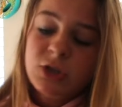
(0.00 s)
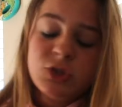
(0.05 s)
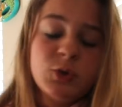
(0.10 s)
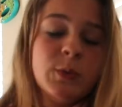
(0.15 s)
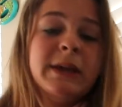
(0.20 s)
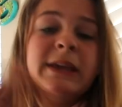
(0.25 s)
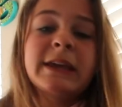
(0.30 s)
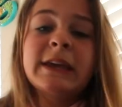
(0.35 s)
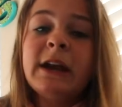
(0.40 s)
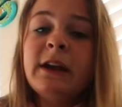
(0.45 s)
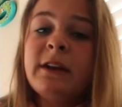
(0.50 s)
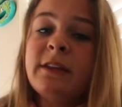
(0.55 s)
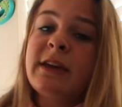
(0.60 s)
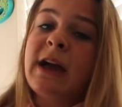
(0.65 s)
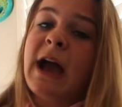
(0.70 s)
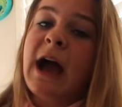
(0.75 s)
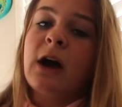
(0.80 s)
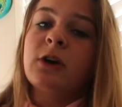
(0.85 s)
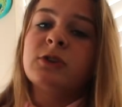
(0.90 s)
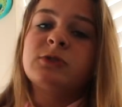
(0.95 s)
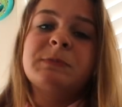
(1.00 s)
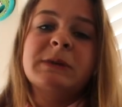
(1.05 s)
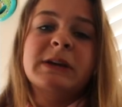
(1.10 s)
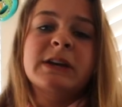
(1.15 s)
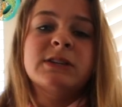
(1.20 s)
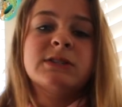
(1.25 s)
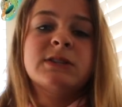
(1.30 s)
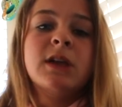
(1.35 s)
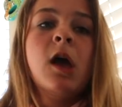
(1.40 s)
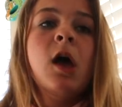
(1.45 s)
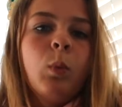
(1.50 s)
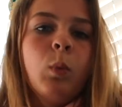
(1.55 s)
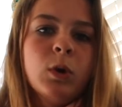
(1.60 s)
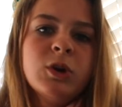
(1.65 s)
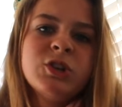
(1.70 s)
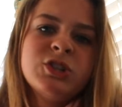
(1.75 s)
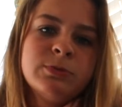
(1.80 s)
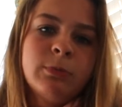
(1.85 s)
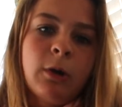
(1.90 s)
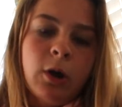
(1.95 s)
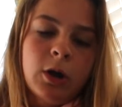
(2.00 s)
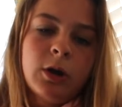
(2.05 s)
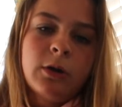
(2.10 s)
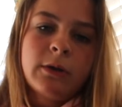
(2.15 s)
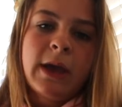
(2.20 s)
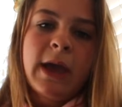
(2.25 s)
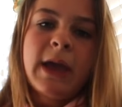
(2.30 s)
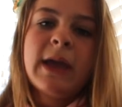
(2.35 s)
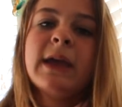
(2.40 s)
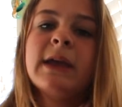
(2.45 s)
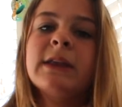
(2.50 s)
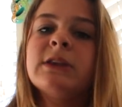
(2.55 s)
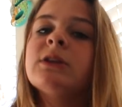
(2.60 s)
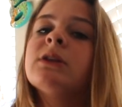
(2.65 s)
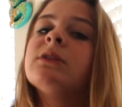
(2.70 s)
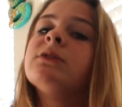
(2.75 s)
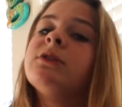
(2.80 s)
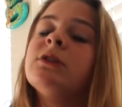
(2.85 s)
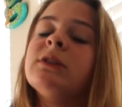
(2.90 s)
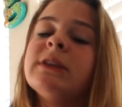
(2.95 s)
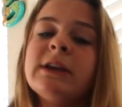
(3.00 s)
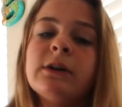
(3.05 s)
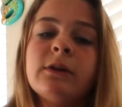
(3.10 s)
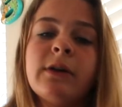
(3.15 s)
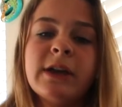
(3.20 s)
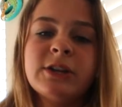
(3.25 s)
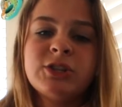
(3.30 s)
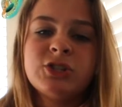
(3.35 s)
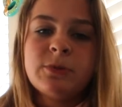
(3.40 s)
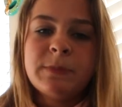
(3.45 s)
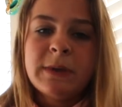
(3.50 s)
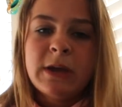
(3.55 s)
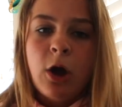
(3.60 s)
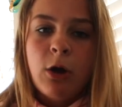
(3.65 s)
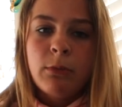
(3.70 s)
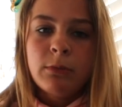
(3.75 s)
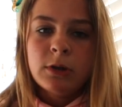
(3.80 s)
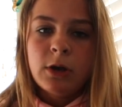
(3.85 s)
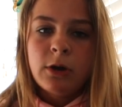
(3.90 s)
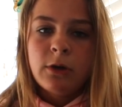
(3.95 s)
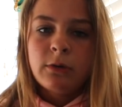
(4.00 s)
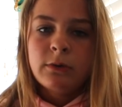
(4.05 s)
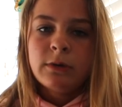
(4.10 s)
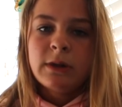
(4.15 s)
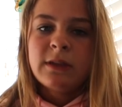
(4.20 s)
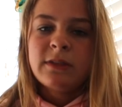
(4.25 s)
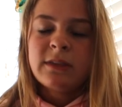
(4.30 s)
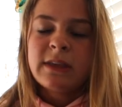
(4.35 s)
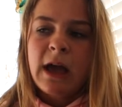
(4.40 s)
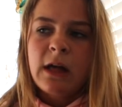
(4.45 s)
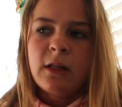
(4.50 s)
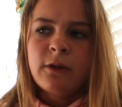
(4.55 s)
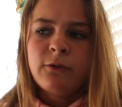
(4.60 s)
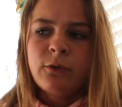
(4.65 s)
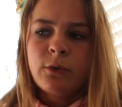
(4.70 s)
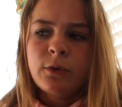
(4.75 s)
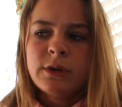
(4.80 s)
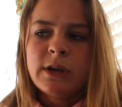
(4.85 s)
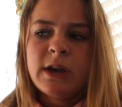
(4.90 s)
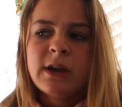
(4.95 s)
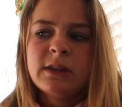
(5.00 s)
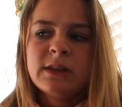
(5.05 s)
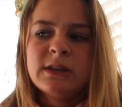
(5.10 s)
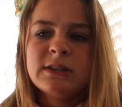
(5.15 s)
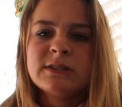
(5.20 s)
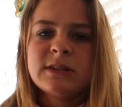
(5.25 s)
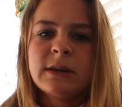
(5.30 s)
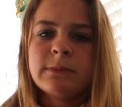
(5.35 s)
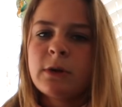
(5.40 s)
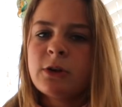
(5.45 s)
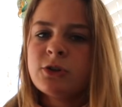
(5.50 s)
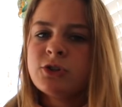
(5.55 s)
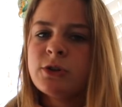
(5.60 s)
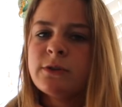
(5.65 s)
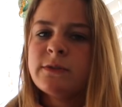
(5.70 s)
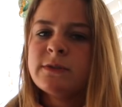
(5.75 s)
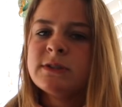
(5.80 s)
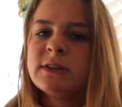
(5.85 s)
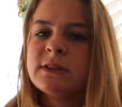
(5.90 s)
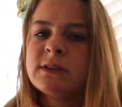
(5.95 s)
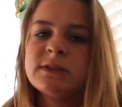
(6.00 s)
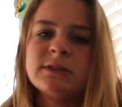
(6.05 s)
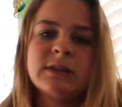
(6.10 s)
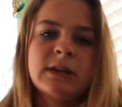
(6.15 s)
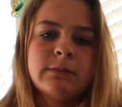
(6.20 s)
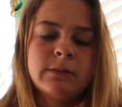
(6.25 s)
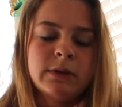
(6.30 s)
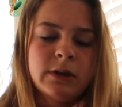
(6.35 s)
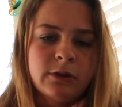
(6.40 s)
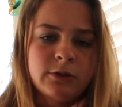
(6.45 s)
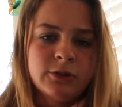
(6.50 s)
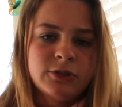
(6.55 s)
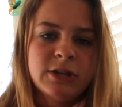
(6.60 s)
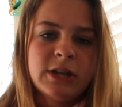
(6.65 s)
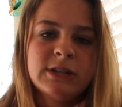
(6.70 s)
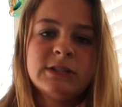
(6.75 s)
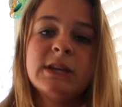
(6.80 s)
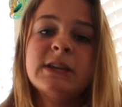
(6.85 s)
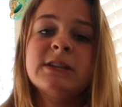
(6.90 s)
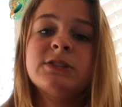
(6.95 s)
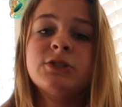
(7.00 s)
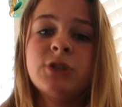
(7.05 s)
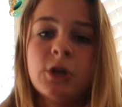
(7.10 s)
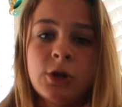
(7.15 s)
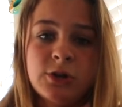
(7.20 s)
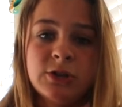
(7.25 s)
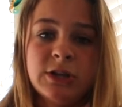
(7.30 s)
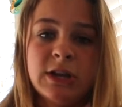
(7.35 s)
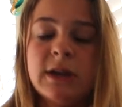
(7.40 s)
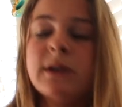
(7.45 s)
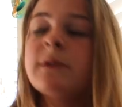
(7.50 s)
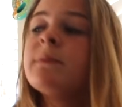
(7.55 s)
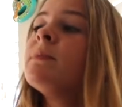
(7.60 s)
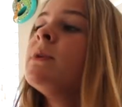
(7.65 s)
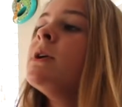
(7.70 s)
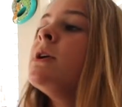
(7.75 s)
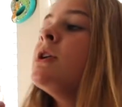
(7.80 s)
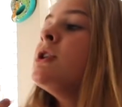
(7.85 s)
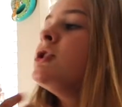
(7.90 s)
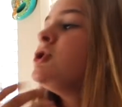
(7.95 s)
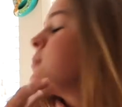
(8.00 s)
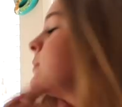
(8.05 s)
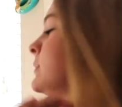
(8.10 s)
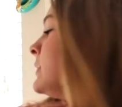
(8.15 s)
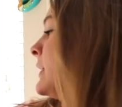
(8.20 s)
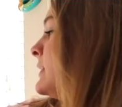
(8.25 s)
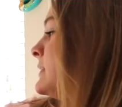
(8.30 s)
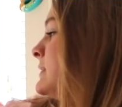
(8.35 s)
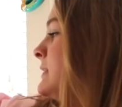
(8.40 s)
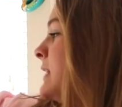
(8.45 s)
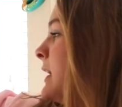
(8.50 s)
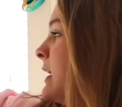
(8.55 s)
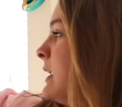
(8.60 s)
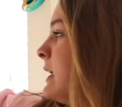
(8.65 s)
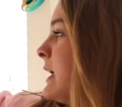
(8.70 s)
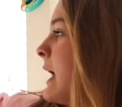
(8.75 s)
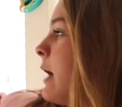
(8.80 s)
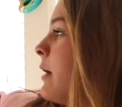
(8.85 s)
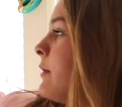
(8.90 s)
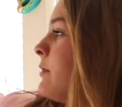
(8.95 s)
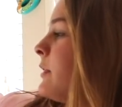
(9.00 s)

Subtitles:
So we get out of the house because we're smart, okay? And the legal age to be home alone in California, at least, I'm not sure if it's, like, the same in other states, is 13. So we're, like, standing out